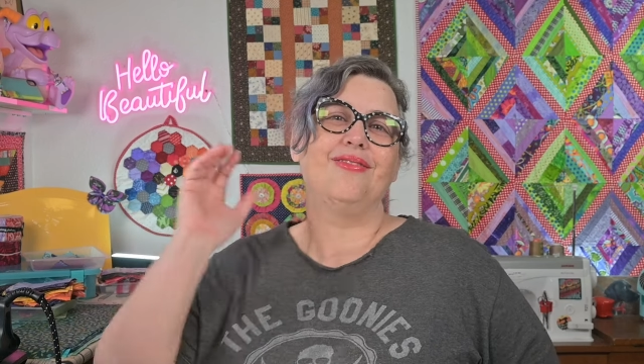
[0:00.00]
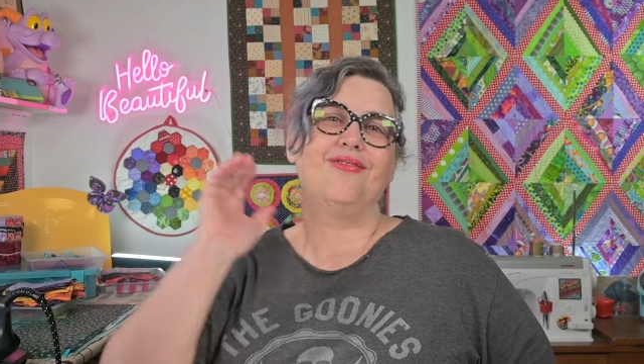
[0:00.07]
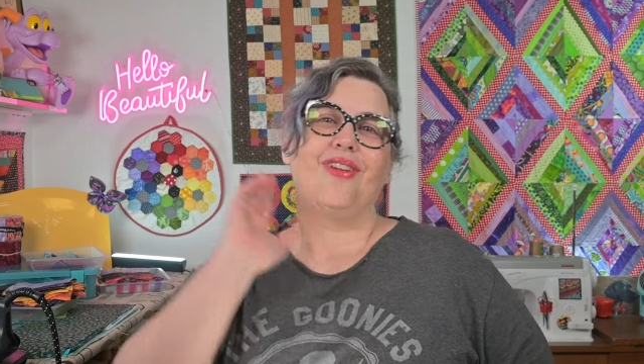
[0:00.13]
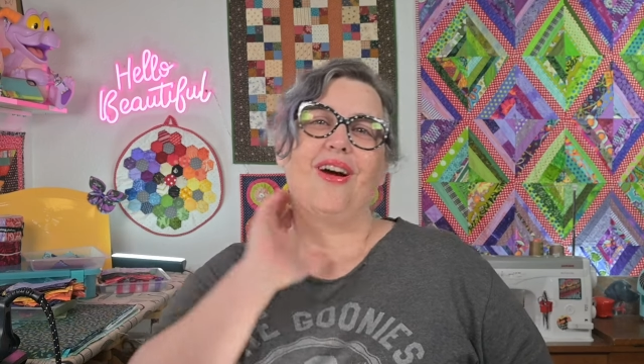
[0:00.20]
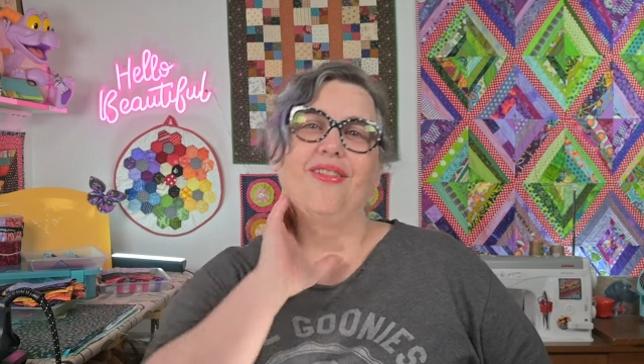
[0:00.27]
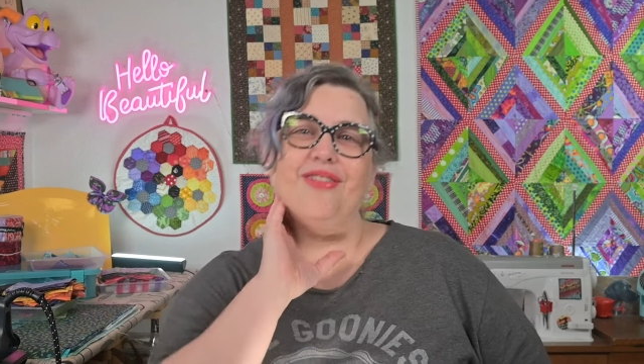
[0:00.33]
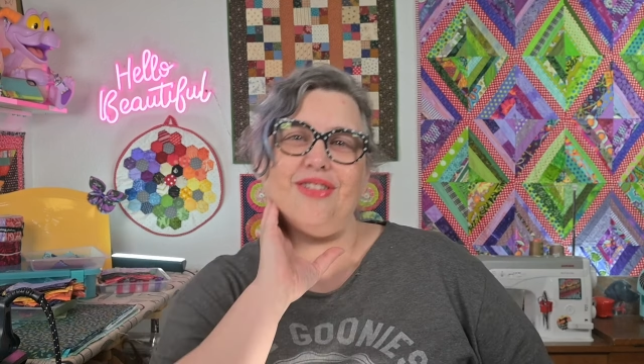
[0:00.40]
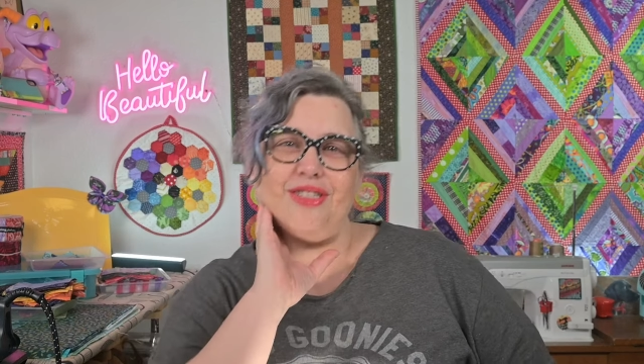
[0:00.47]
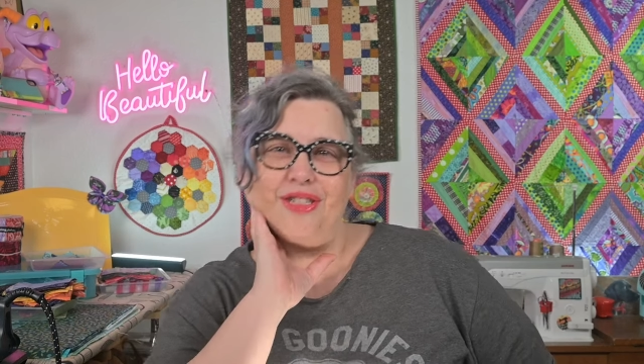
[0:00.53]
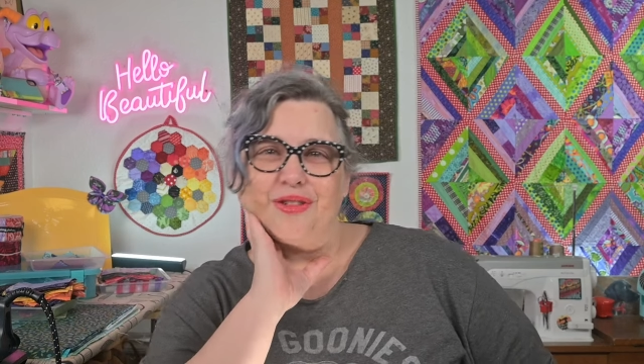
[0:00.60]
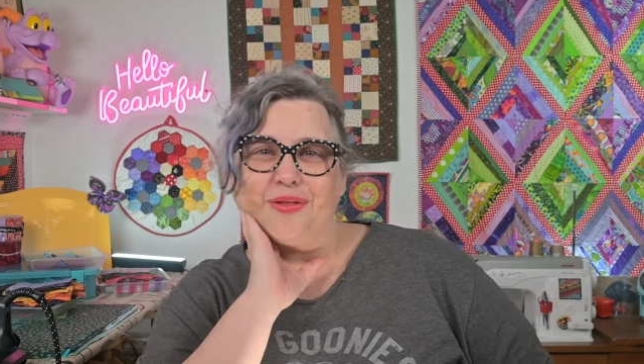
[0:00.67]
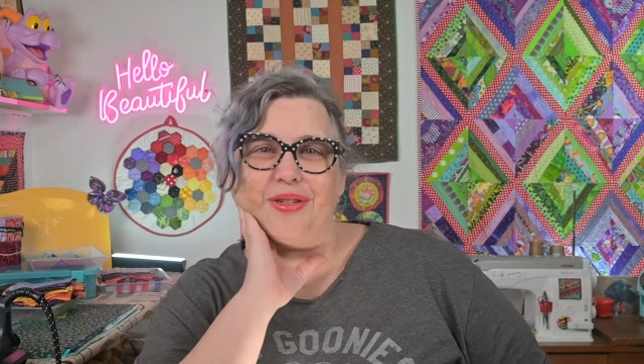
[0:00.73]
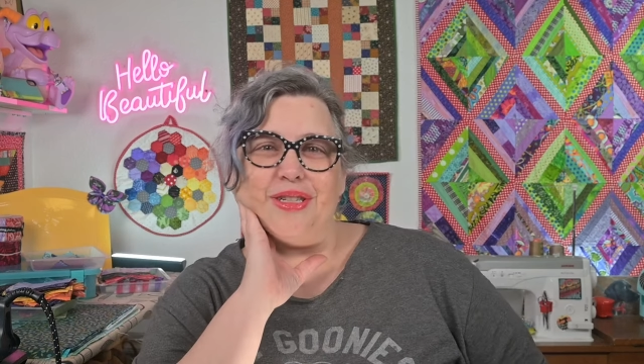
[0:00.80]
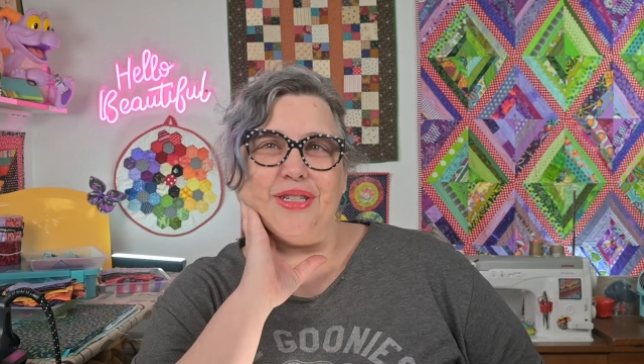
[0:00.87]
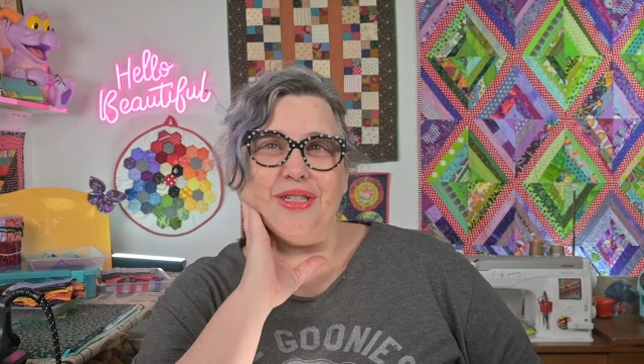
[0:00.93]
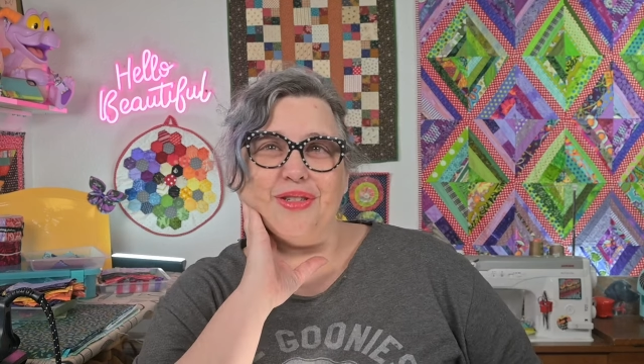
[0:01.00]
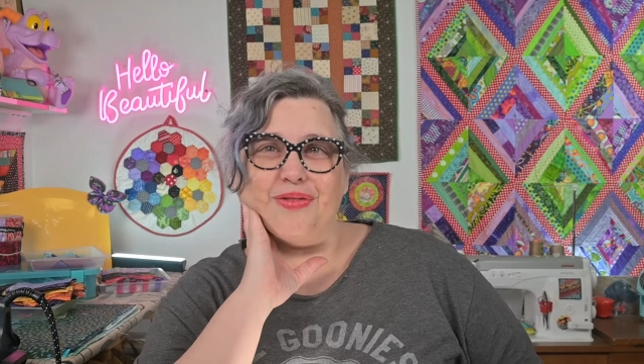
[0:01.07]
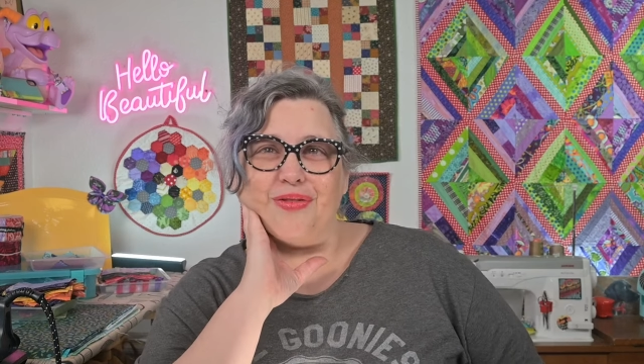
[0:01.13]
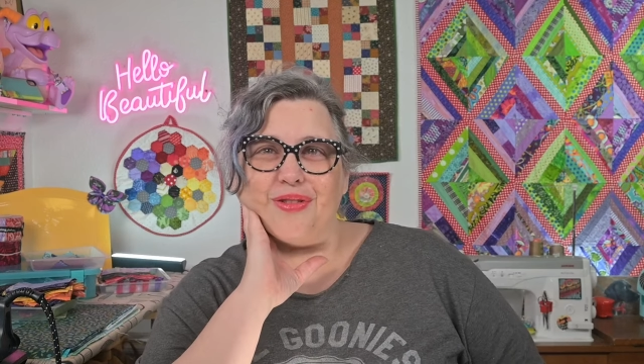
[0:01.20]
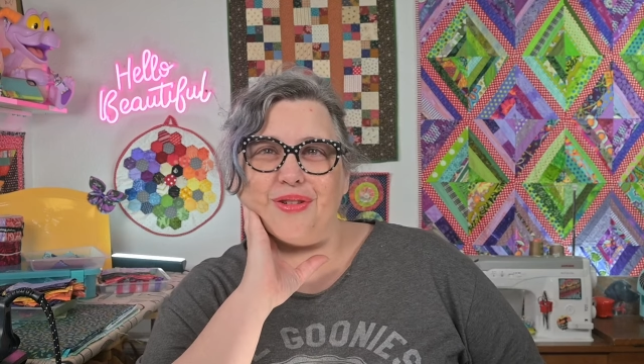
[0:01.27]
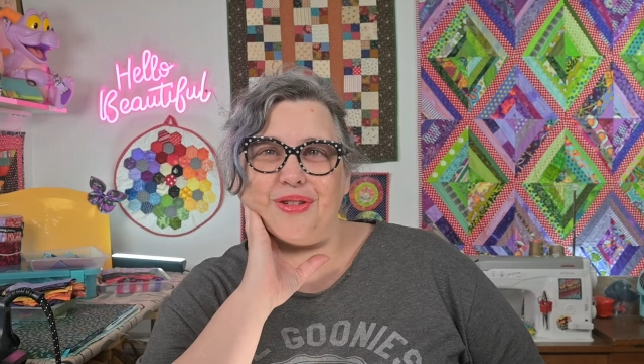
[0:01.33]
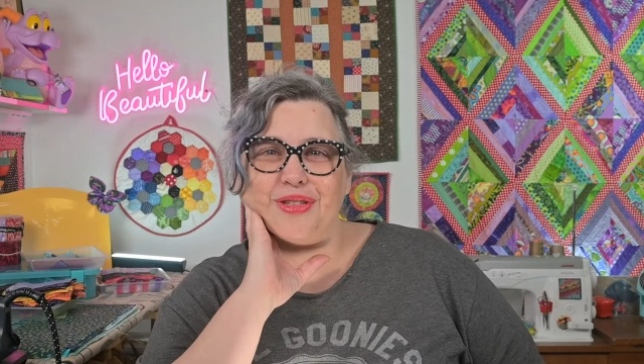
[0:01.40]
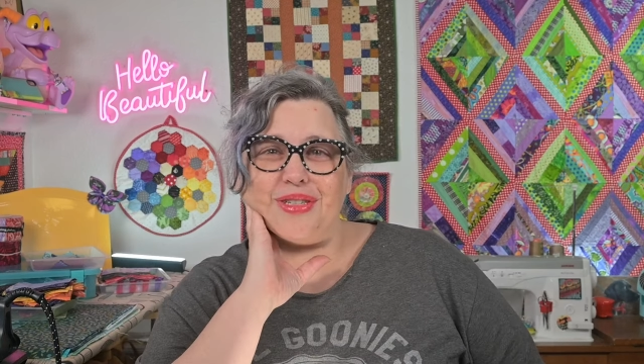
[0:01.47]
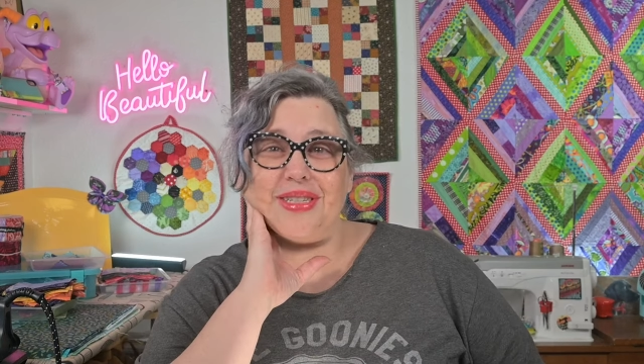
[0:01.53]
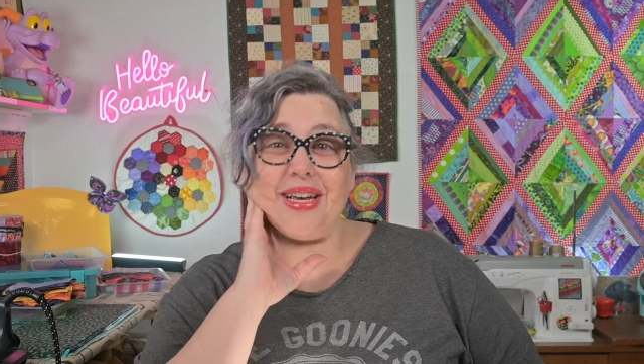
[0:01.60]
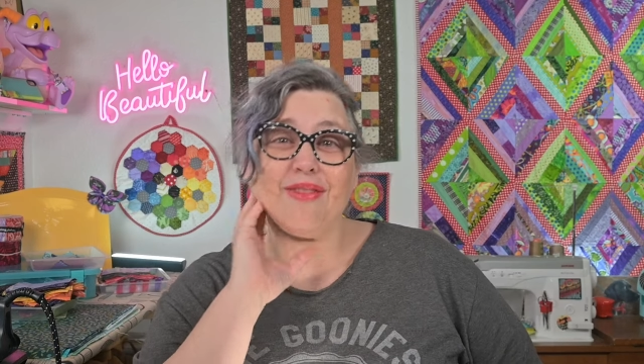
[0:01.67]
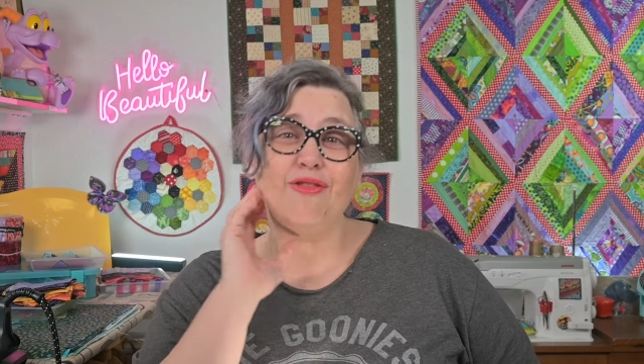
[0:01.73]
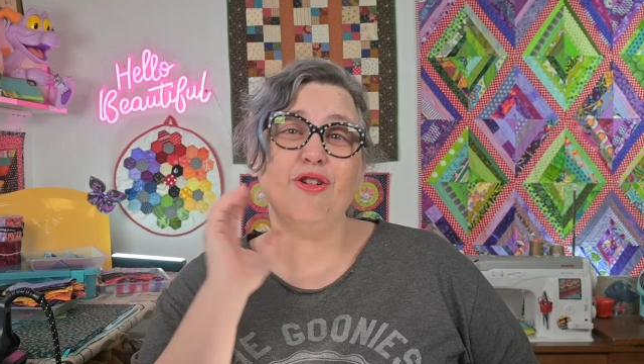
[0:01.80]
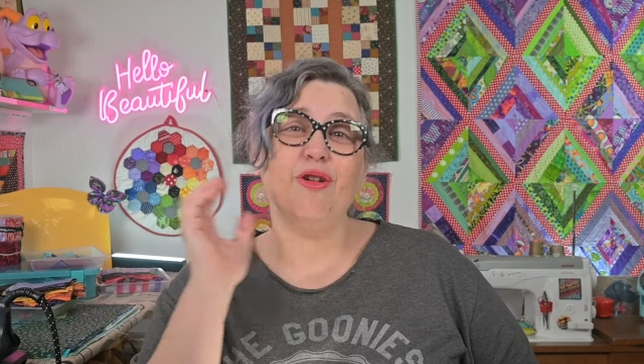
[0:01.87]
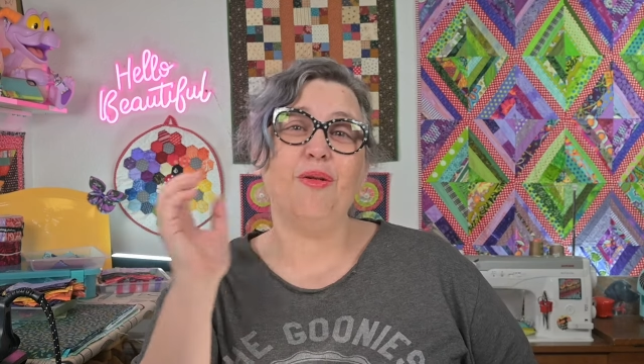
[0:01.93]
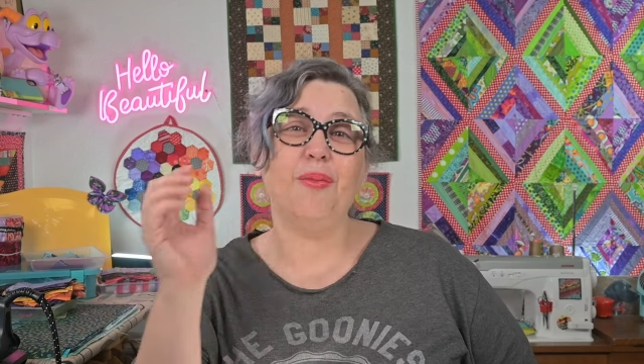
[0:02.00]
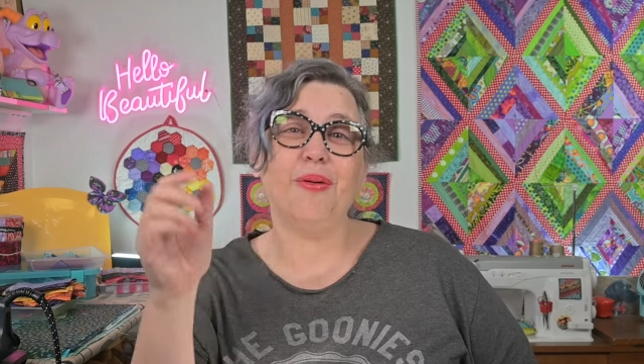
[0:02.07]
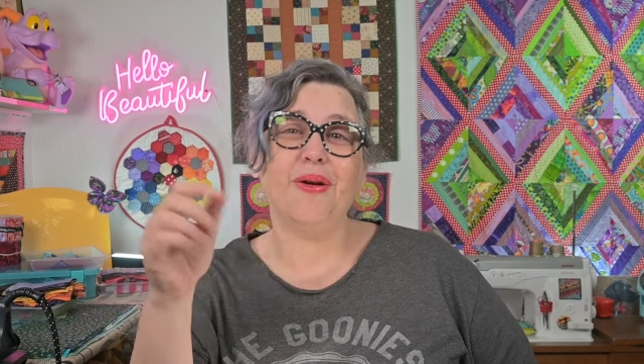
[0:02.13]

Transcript: 5 inch squares for several